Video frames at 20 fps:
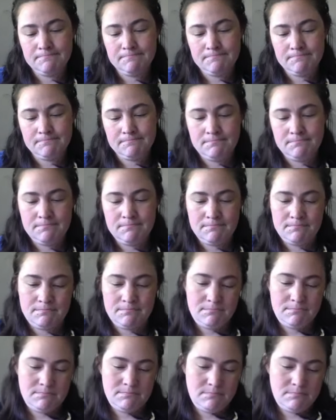
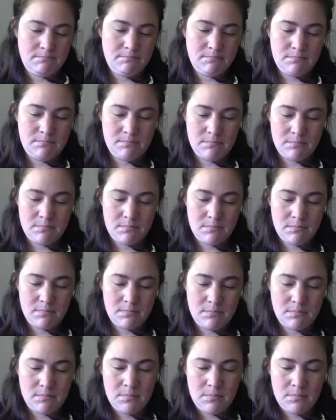(no one is talking)